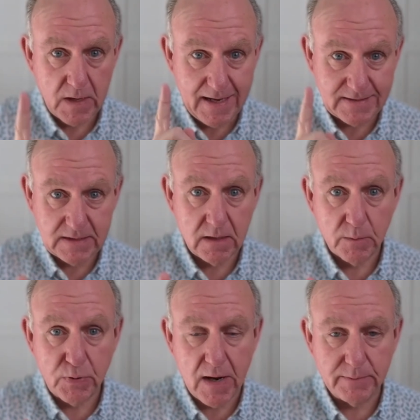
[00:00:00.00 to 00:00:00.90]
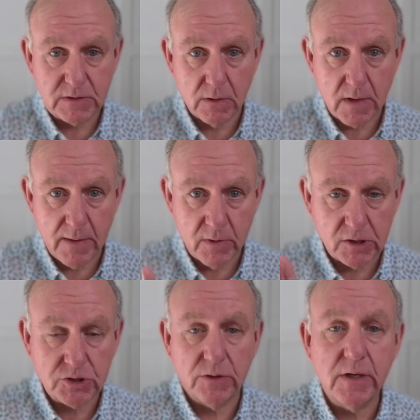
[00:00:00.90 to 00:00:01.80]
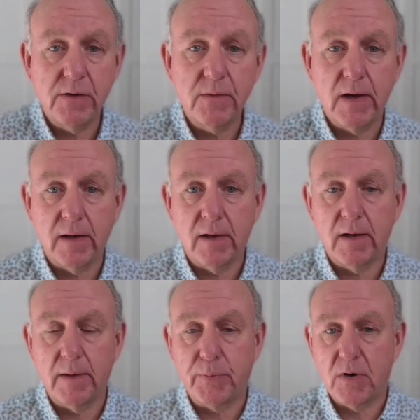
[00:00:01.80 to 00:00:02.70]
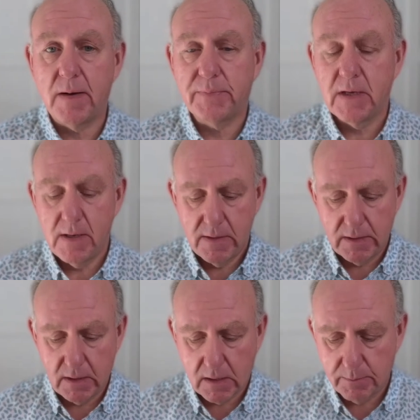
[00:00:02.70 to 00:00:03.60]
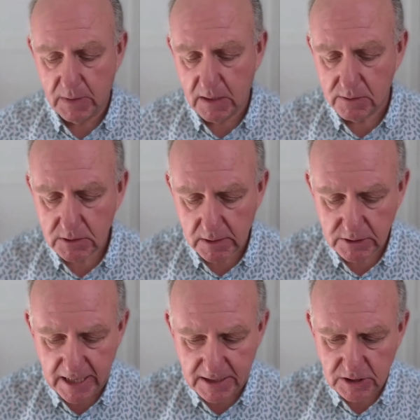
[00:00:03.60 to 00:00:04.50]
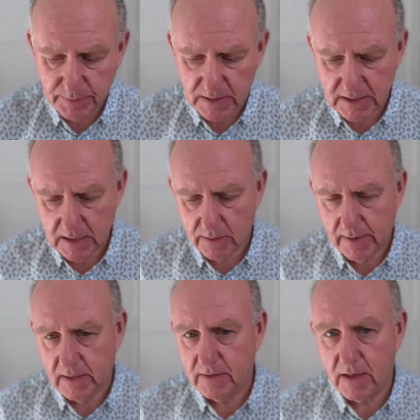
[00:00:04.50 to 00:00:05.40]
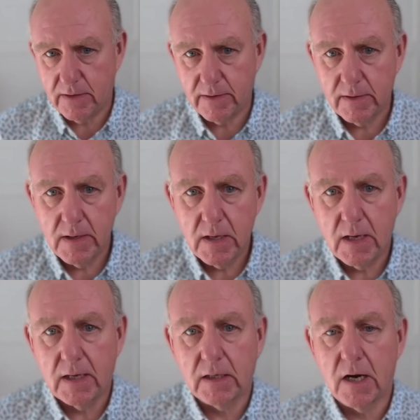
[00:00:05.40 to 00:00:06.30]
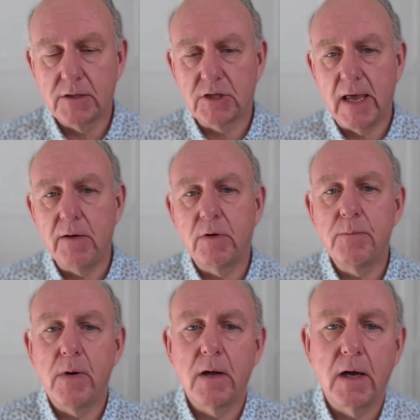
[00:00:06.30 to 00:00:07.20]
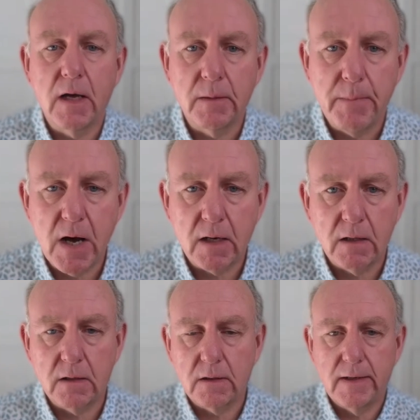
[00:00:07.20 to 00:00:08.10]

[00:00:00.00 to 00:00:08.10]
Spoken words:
So I want to show you a prompt that can be used on ChatGPT or any of the other large language model